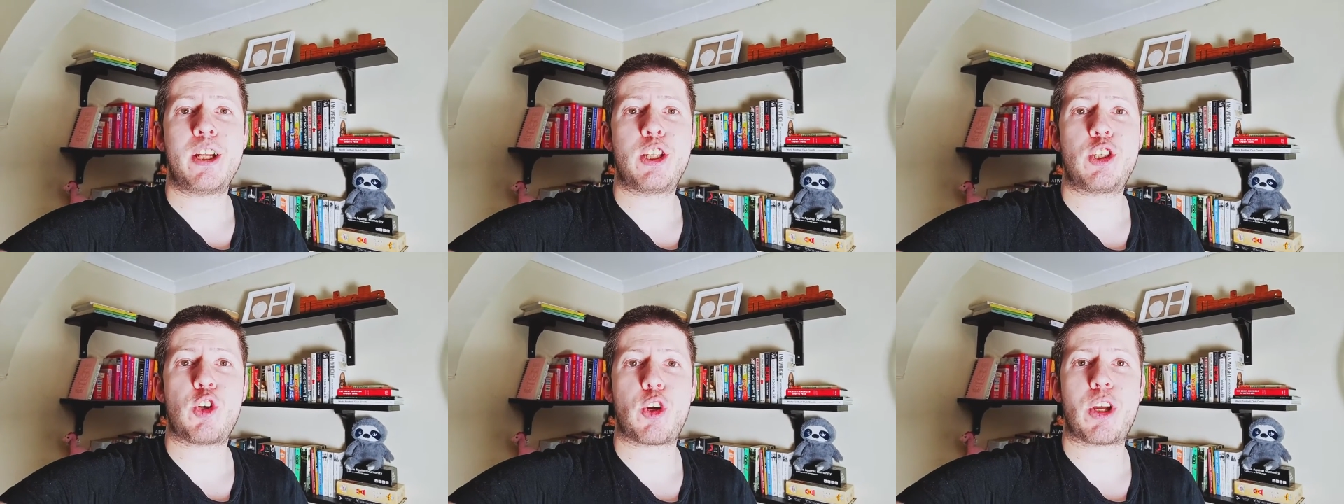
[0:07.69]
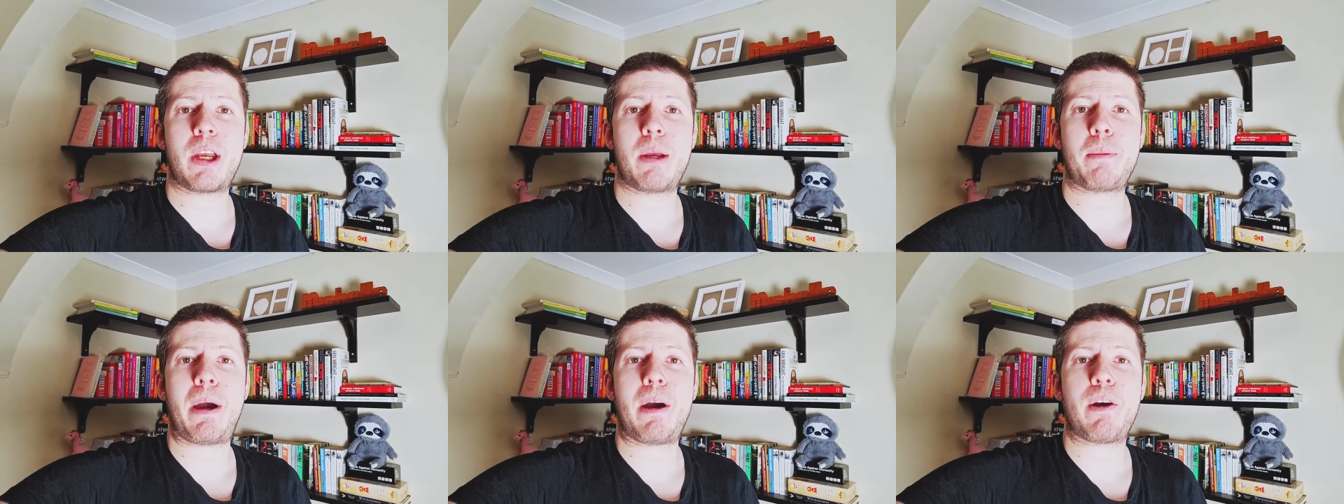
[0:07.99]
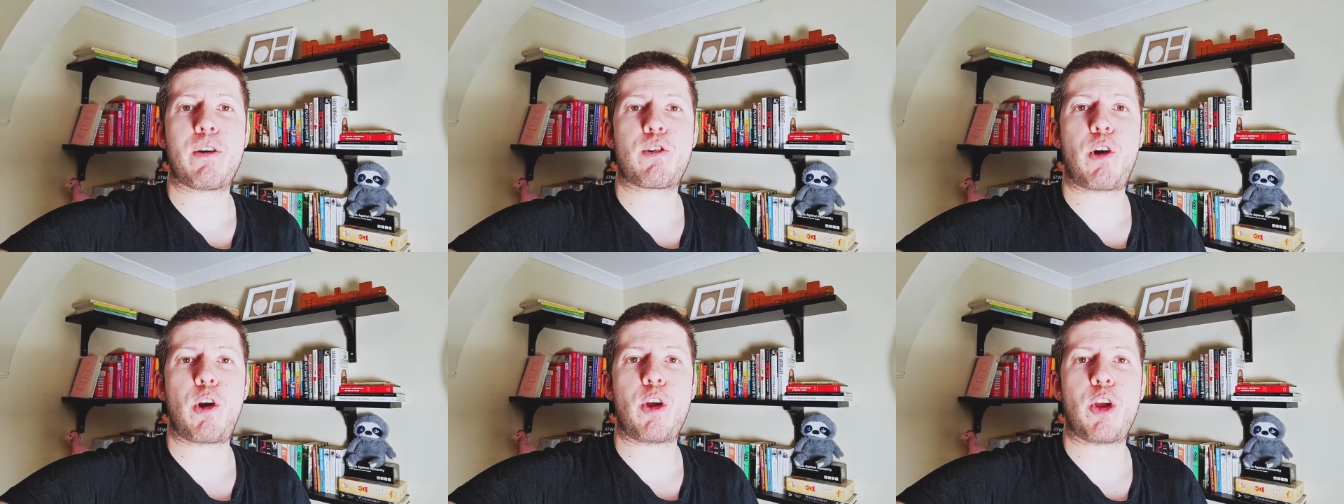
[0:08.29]
talking
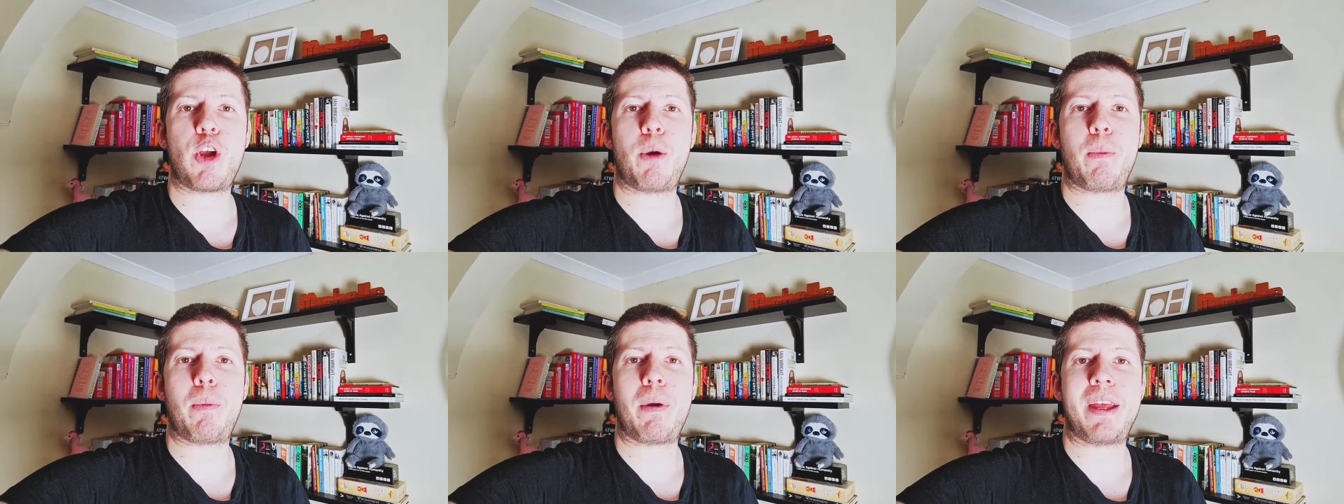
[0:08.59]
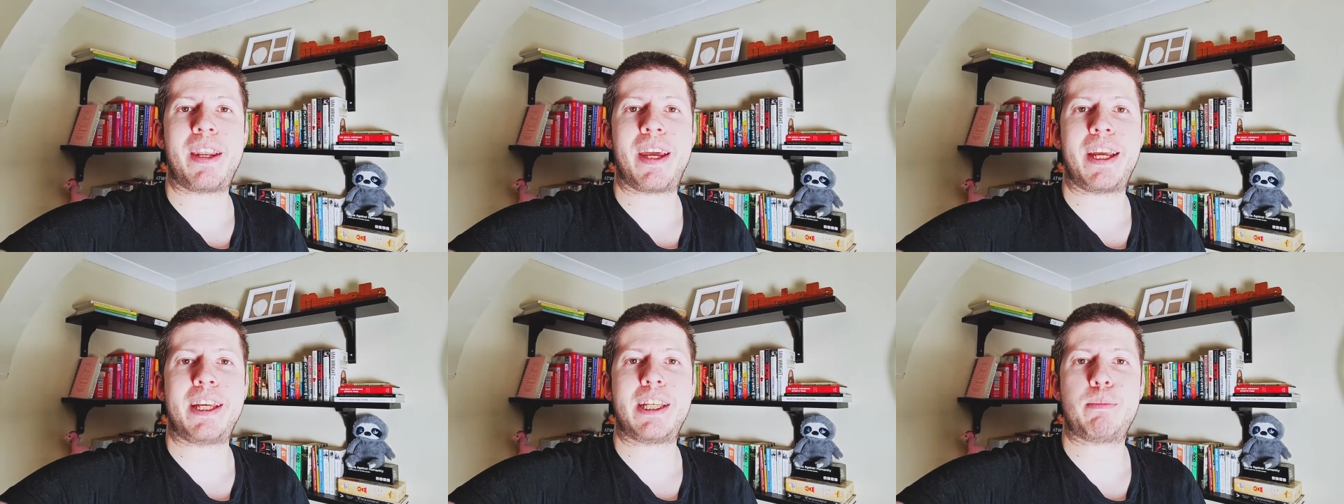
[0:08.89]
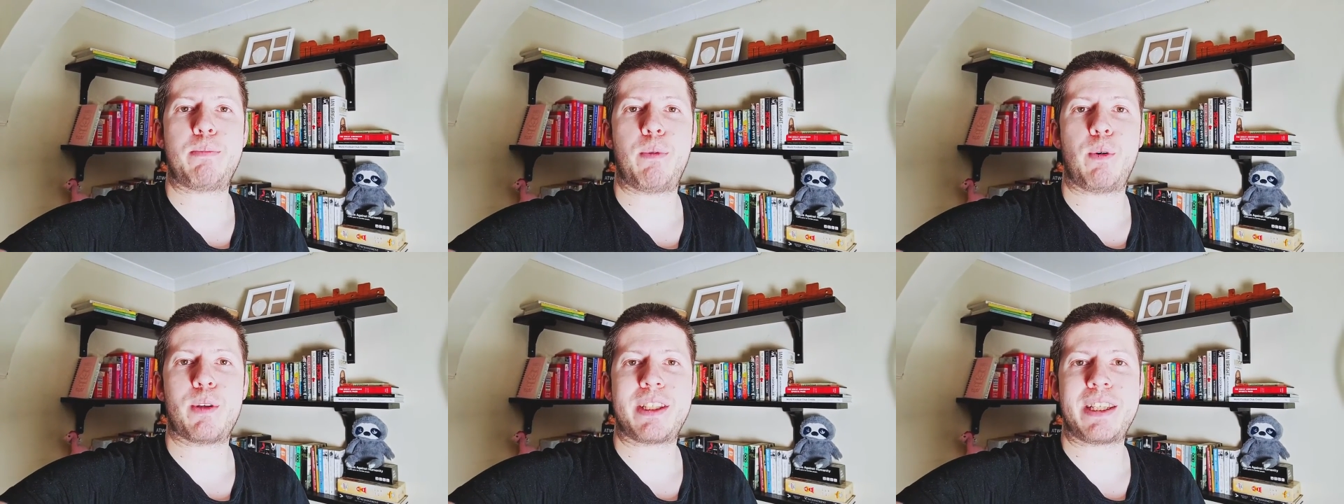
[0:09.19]
about growing up in a
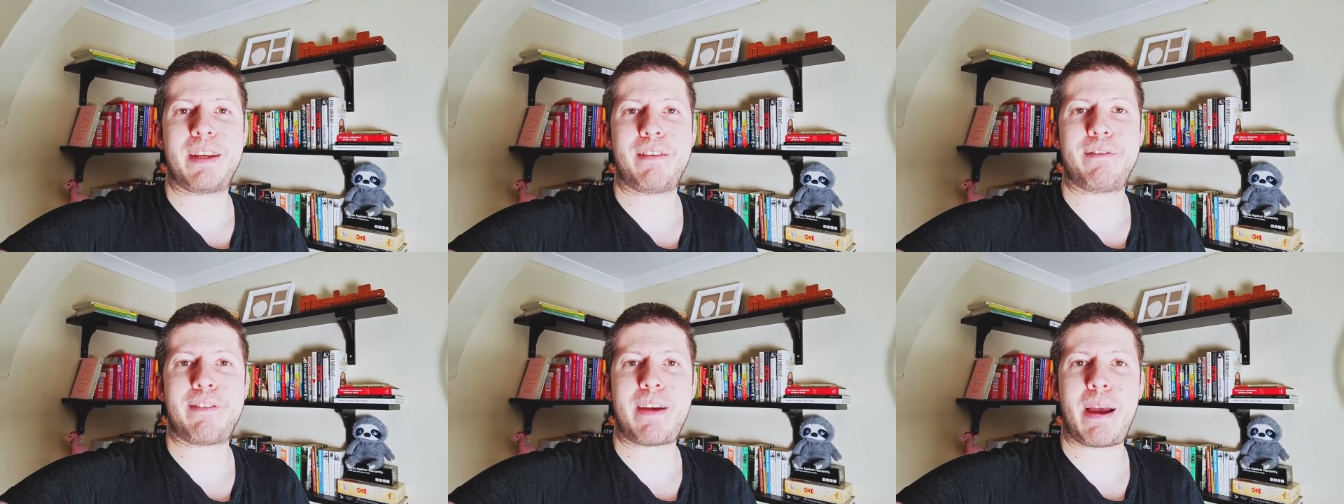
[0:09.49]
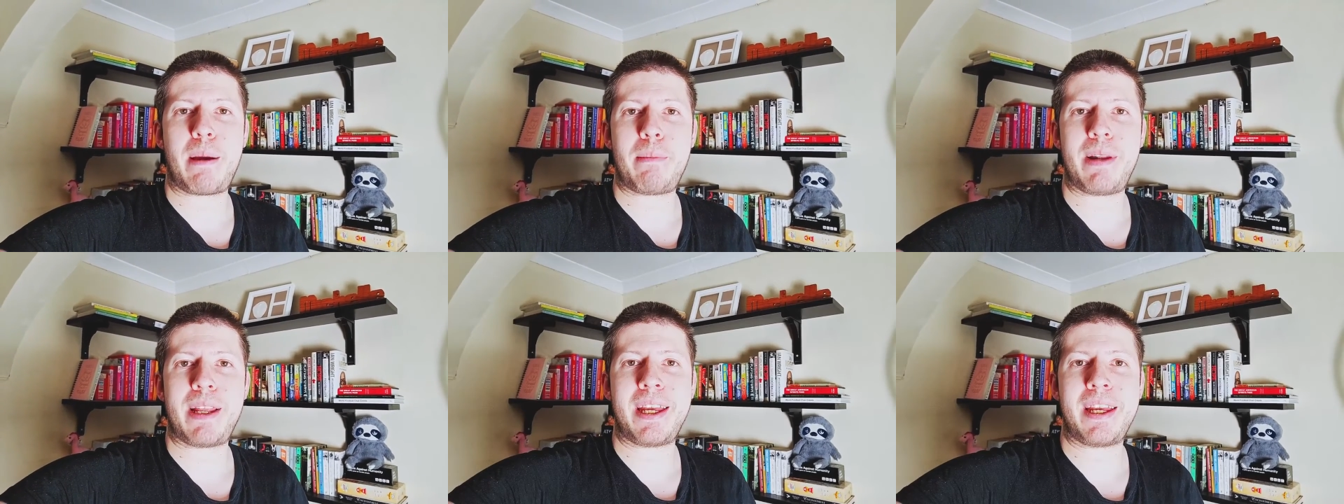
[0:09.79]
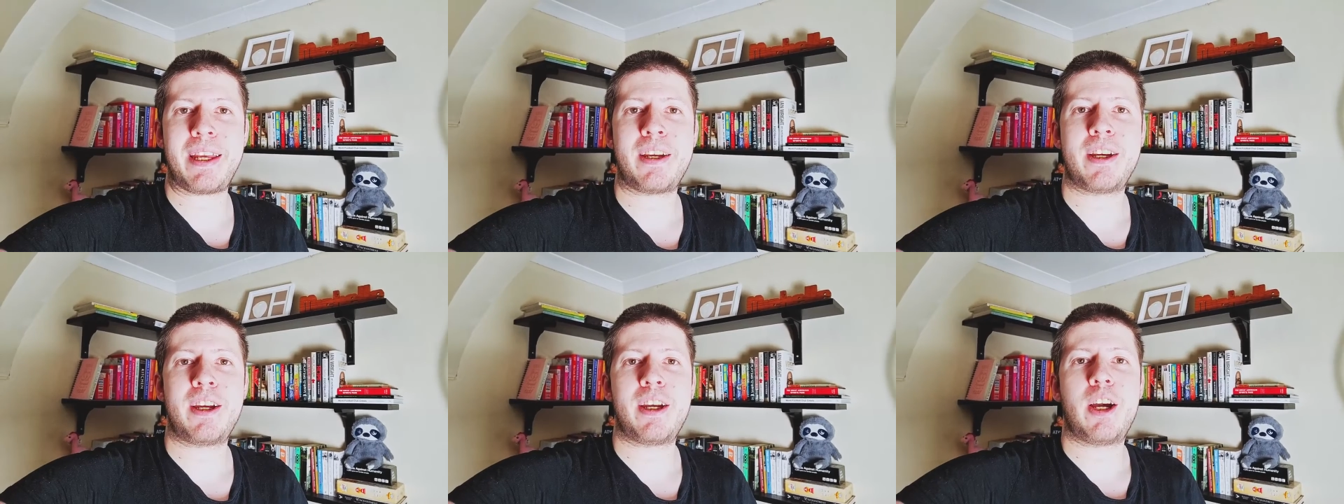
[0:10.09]
sporting
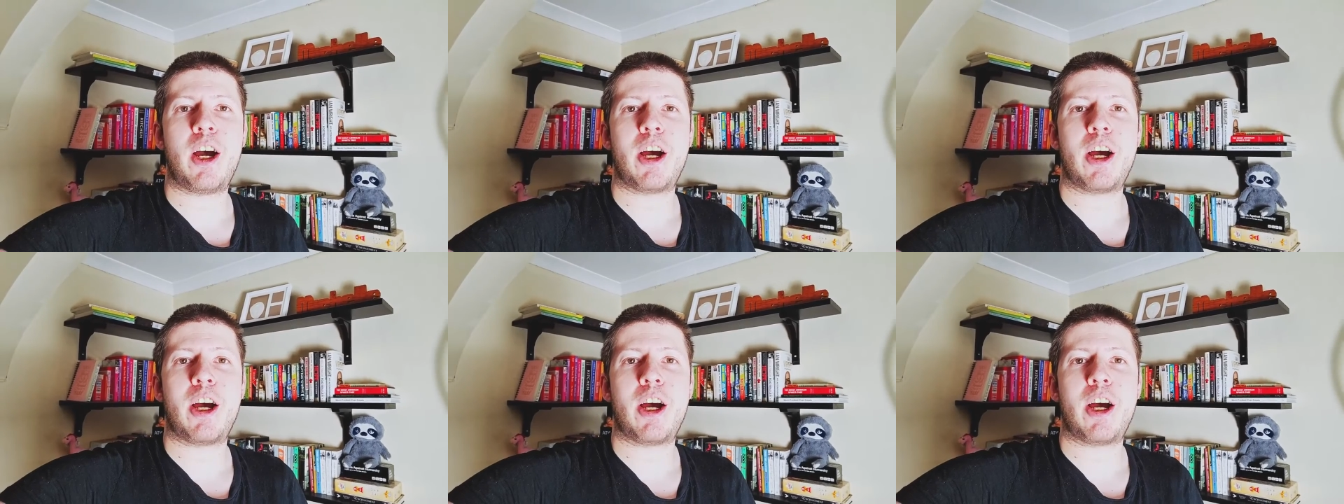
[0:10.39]
family